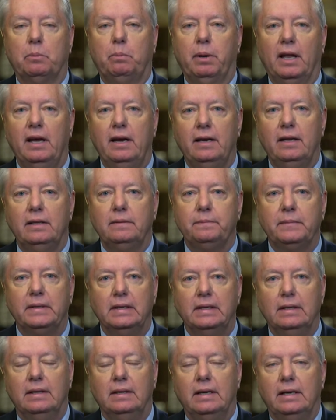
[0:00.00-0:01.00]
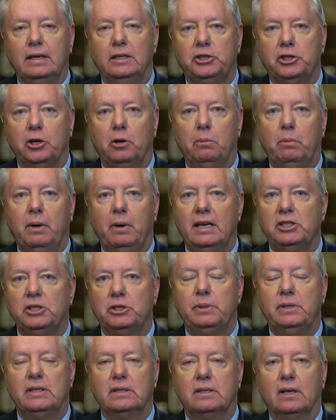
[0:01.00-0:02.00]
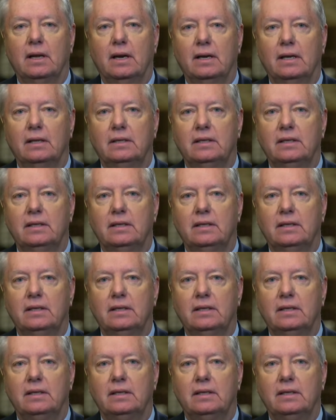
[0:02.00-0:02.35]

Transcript: planet, and Joe Biden spends a lot of